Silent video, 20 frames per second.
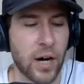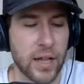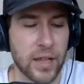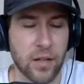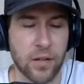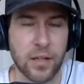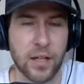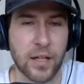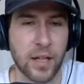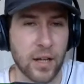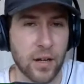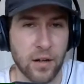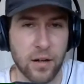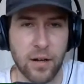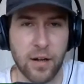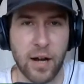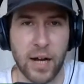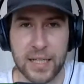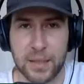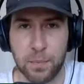I thought that they got a
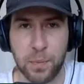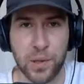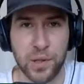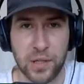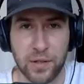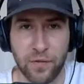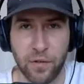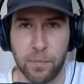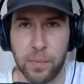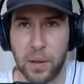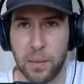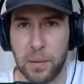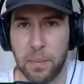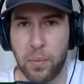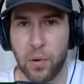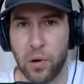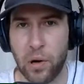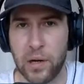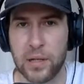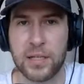nice boost from Bobby
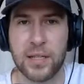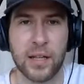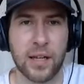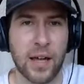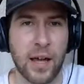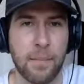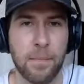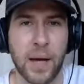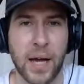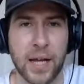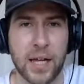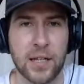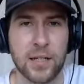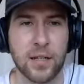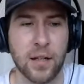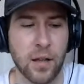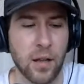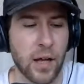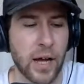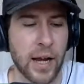Portis that came back
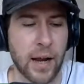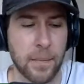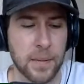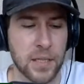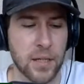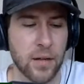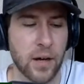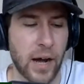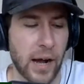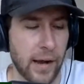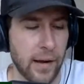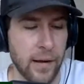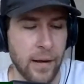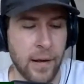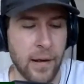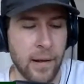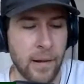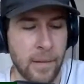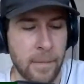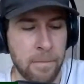into the lineup tonight,
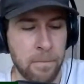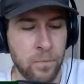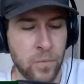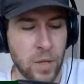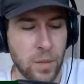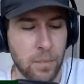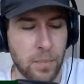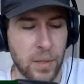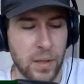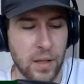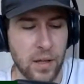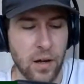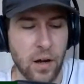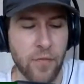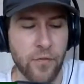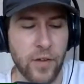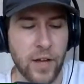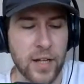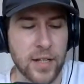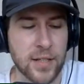but the
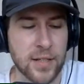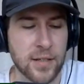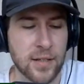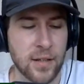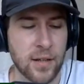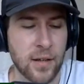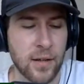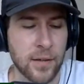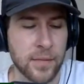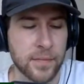offense